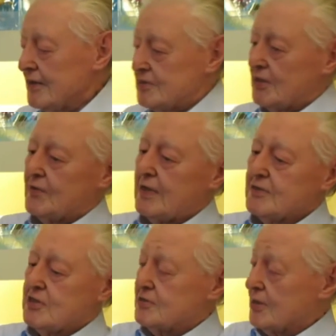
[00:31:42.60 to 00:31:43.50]
So
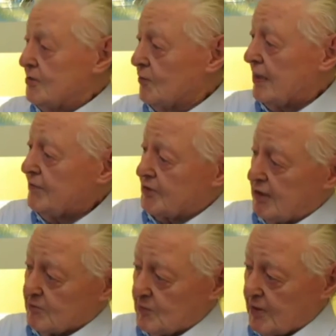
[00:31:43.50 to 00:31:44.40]
then she said, "You will have to
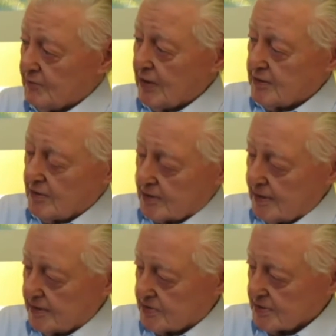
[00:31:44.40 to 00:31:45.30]
come to my regular
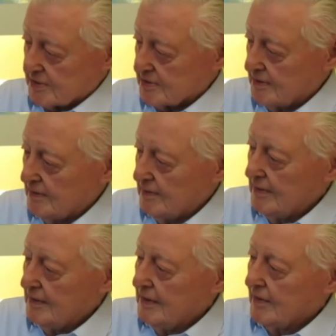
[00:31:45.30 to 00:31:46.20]
classes.
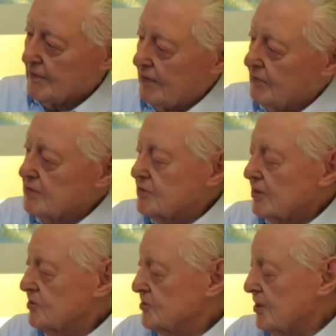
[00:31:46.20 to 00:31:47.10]
They're in
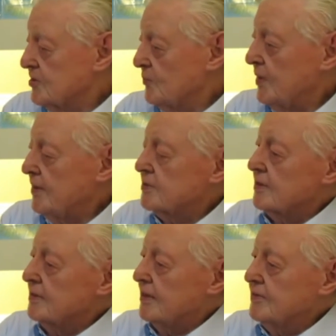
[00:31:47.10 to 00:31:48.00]
such and such a
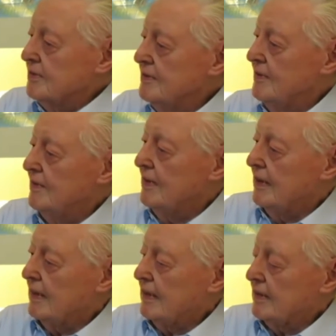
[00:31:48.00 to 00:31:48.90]
place in London,
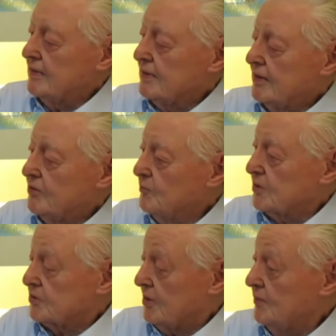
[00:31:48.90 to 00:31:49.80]
and you
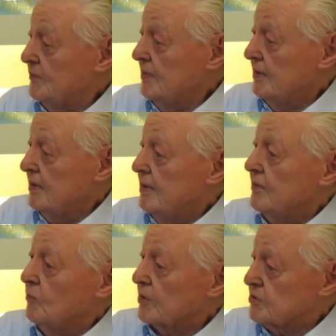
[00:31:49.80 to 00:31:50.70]
must come
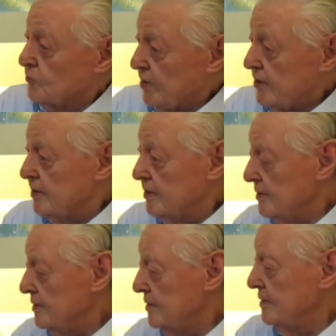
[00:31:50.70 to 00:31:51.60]
once a week
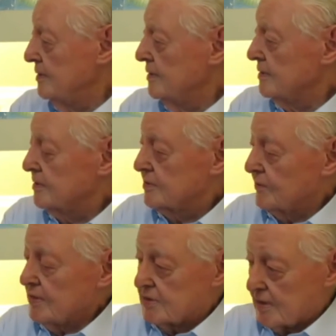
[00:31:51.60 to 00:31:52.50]

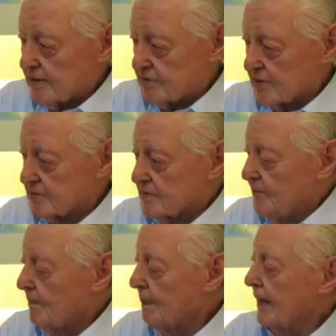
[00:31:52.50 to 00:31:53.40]
to these classes."
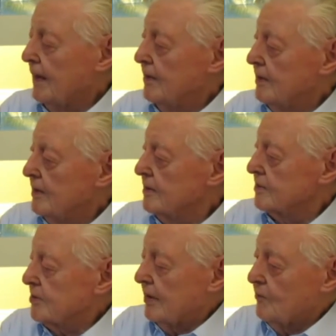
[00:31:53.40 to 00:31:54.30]

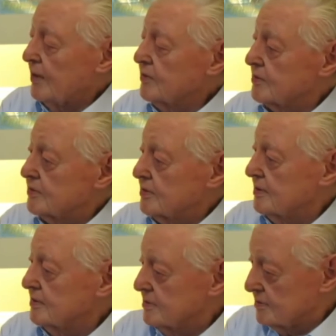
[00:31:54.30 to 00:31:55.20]
So I went
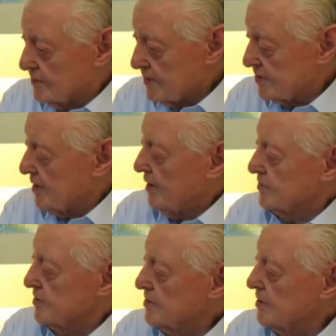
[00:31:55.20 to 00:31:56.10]
to these
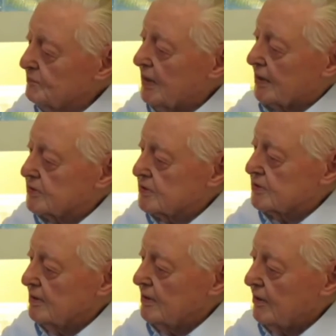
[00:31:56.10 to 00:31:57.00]
classes, a
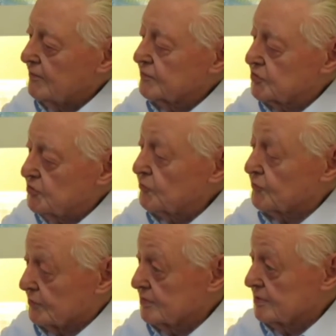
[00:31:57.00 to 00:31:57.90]
mix of
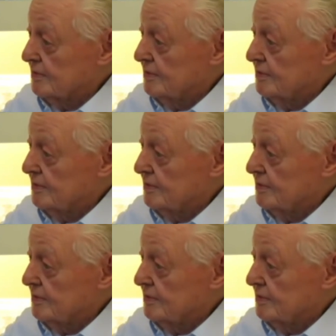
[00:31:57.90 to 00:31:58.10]
students.